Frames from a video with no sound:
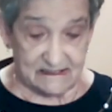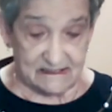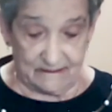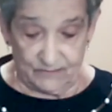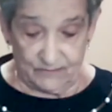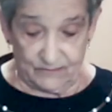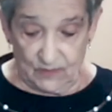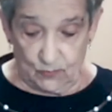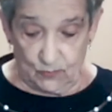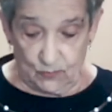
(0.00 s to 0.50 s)

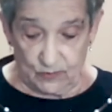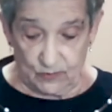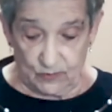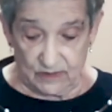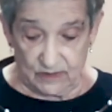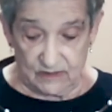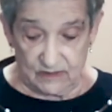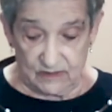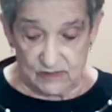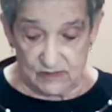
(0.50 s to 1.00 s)
for
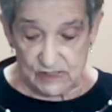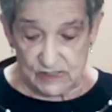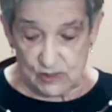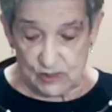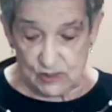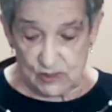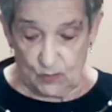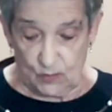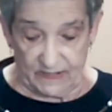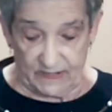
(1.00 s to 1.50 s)
so many
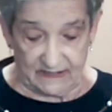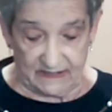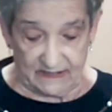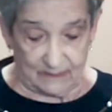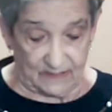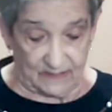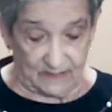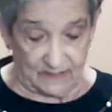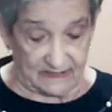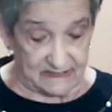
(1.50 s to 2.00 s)

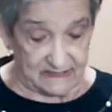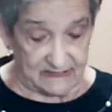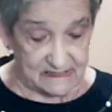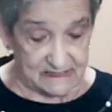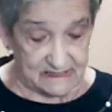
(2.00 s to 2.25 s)
committees,